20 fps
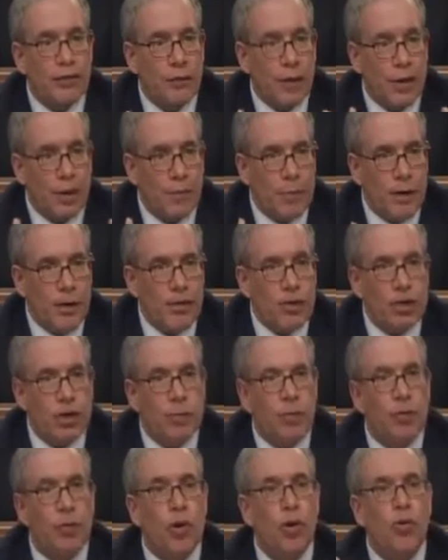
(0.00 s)
if we had
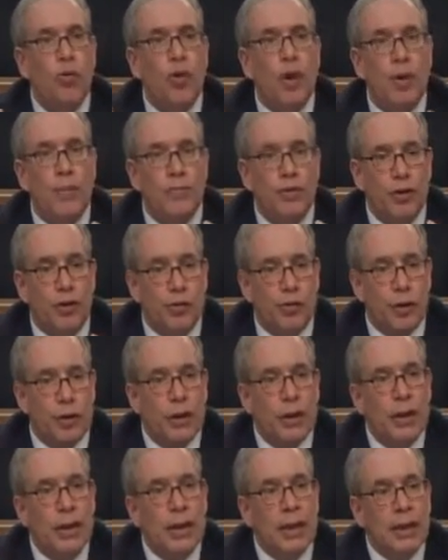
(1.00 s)
mentorship programs and a
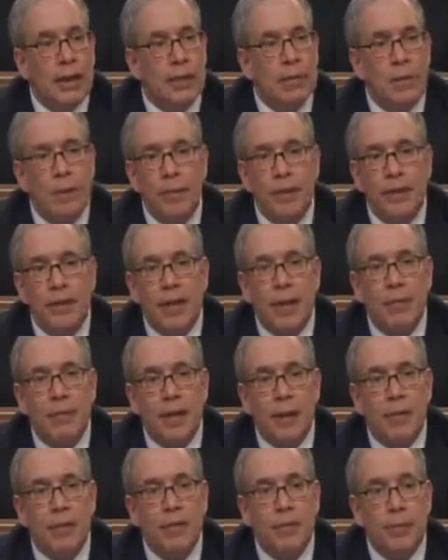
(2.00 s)
real commitment to
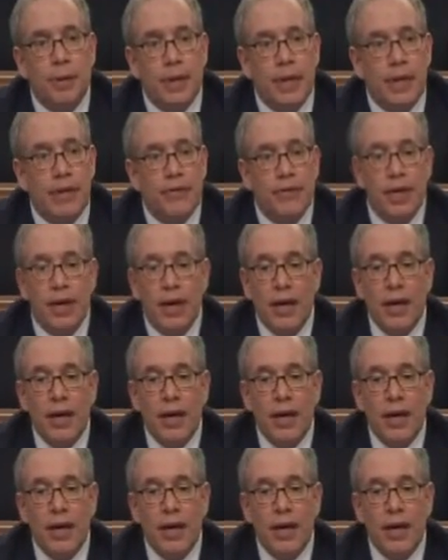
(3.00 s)
MWBs,